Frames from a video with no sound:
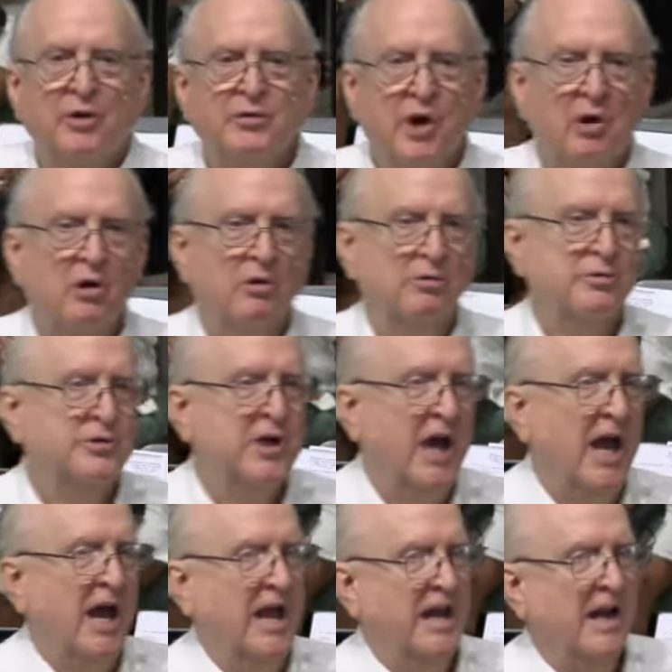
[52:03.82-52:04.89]
adult
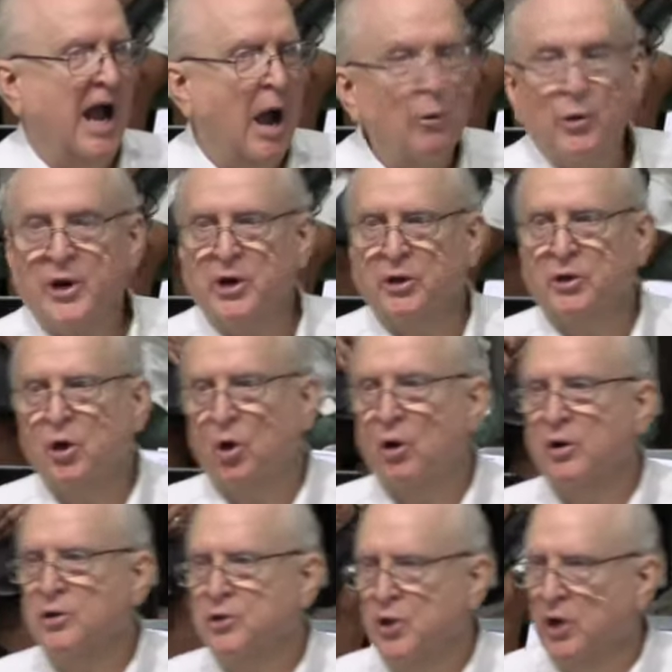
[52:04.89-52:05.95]
day, I want to
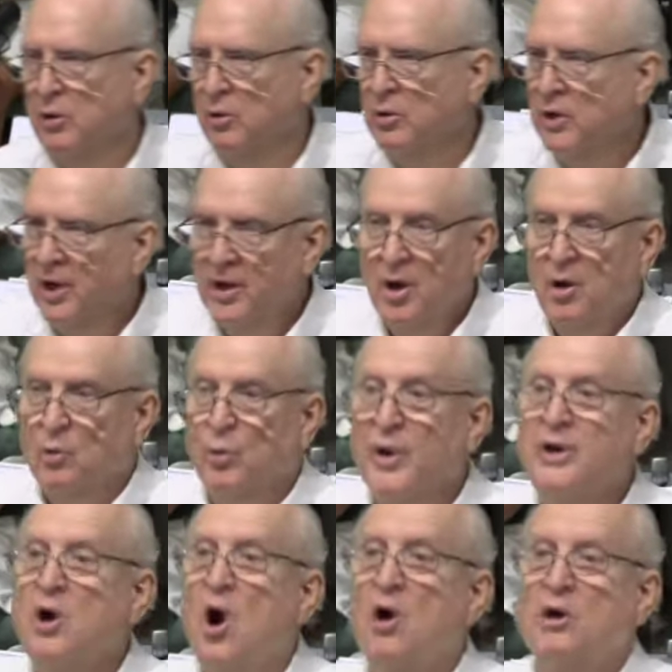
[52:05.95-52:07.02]
encourage you,
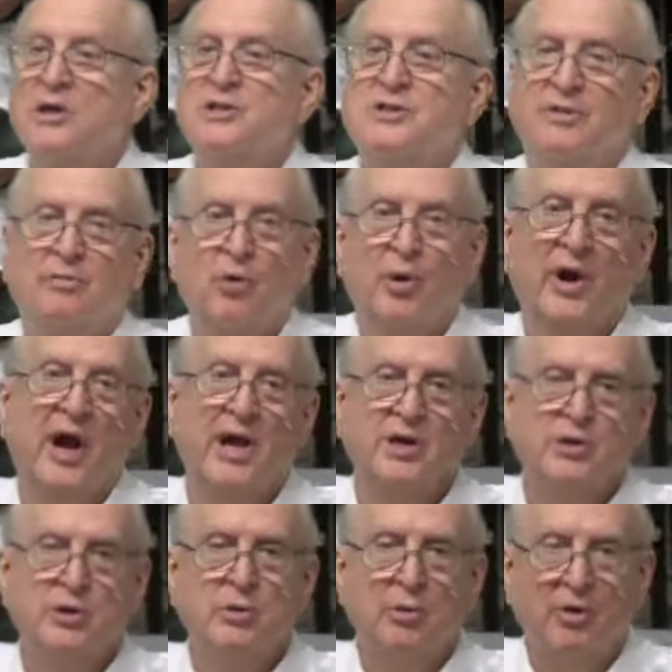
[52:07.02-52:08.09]
regardless of what
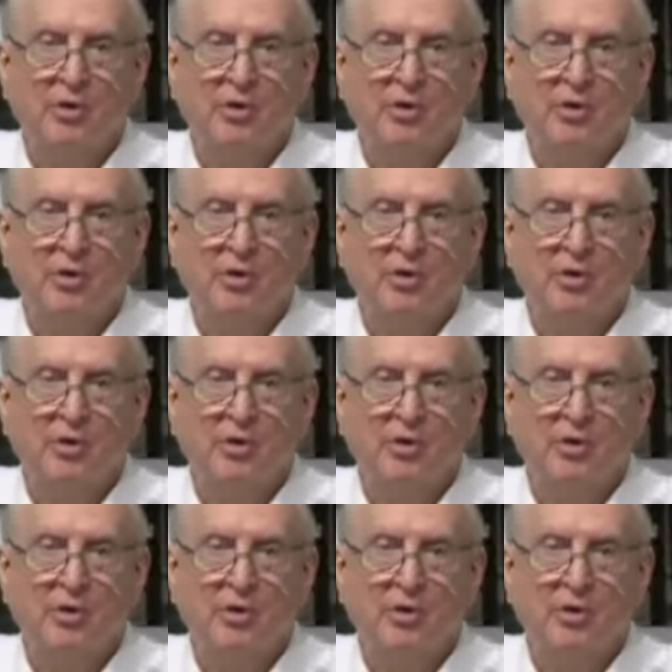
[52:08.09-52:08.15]
age you